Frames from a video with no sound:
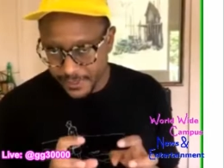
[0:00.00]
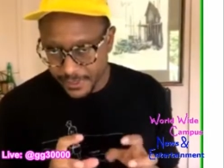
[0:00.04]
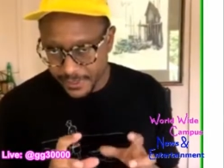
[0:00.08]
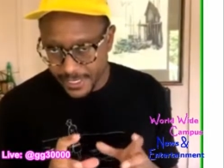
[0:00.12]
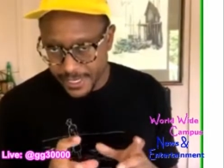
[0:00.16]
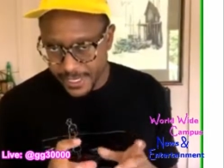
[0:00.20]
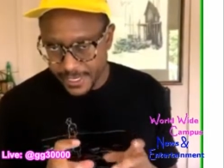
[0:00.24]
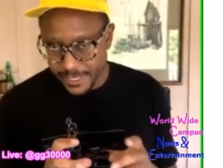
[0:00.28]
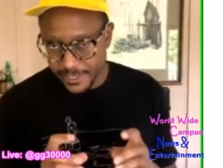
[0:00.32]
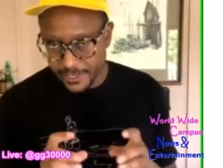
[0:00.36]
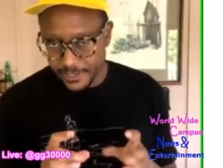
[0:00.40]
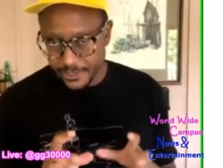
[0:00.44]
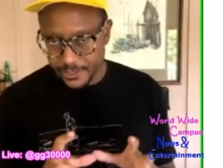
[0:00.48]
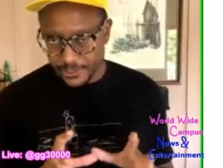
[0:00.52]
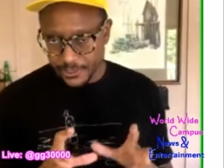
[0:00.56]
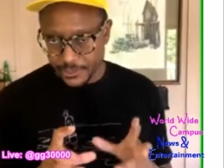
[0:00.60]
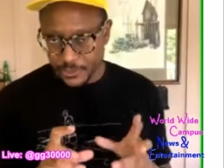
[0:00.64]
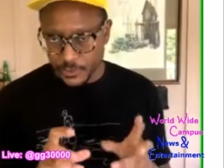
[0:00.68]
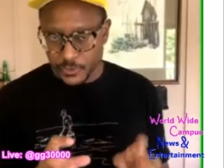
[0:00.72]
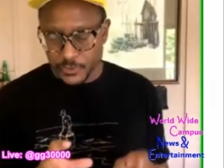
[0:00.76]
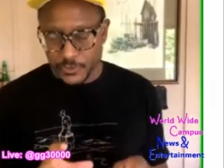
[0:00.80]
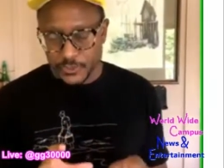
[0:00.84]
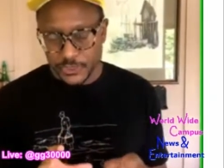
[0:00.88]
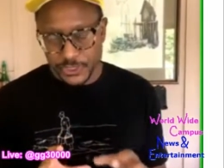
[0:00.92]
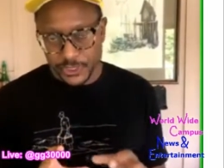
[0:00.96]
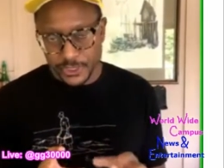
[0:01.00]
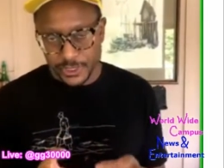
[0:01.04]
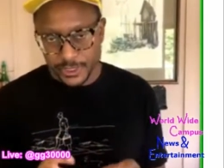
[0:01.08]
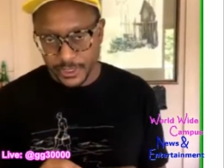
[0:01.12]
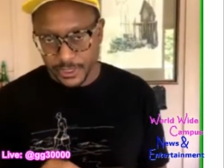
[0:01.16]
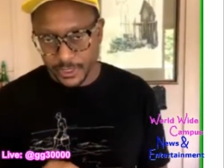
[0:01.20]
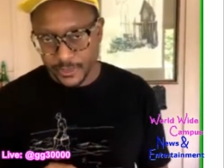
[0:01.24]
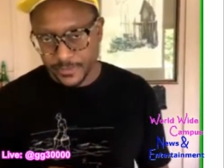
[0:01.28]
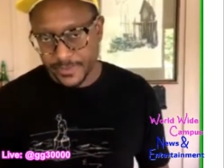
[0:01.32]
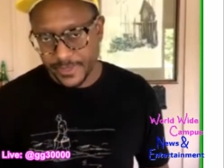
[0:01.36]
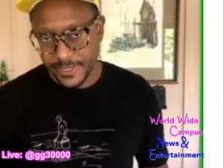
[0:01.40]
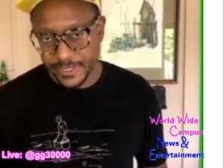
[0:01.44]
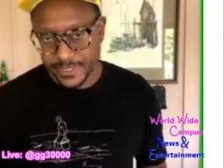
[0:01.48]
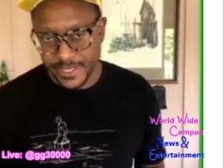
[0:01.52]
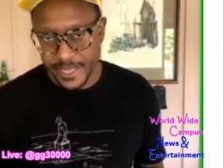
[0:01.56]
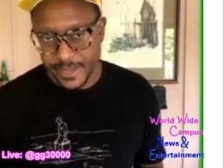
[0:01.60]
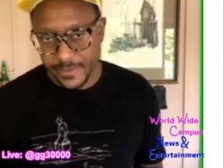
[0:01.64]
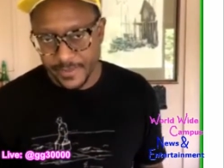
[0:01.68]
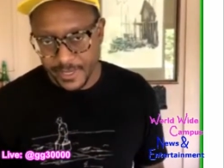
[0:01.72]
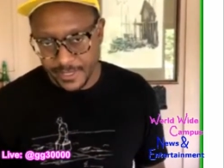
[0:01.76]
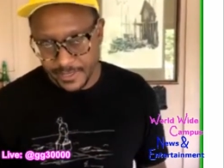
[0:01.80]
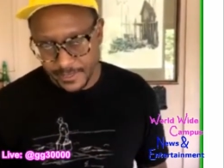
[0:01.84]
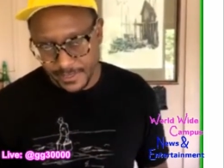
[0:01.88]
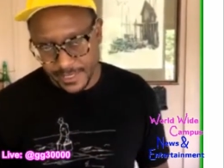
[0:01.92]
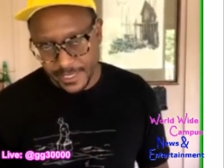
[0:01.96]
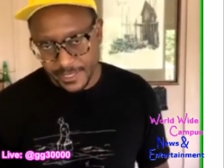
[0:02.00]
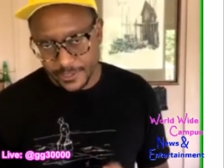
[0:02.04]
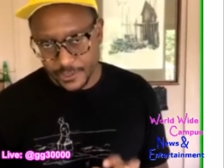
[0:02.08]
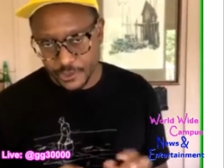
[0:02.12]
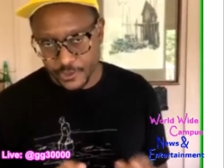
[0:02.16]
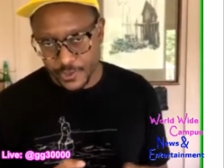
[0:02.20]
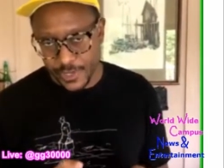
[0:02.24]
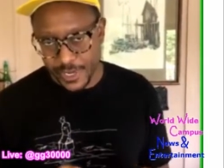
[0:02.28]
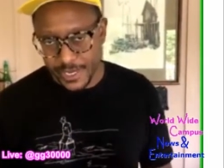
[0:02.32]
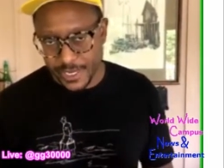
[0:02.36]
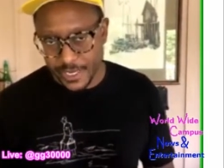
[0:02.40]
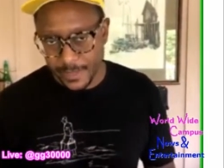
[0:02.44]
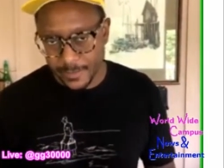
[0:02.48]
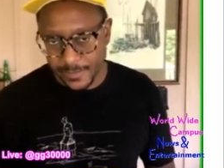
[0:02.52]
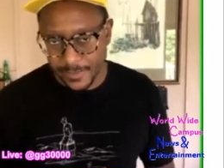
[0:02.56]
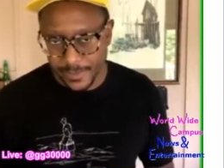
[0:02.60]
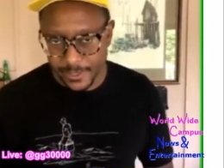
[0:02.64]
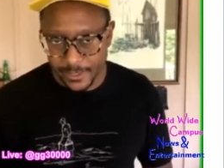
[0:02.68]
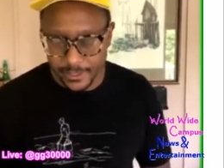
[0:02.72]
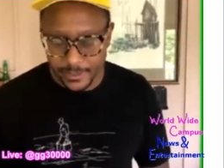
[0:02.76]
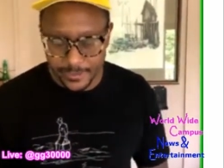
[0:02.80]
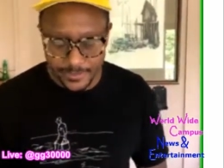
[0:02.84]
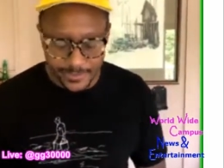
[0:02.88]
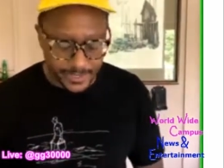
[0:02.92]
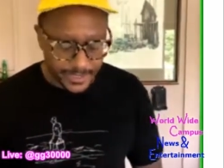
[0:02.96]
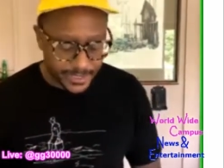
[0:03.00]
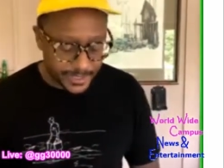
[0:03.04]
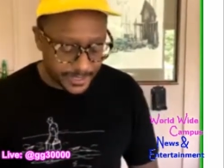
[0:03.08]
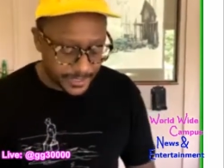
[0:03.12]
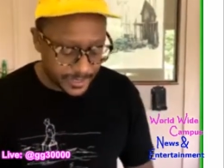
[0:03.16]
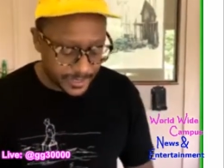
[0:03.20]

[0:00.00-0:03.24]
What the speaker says: you can squish it a little bit, that means it's kind of drying up a little bit. And,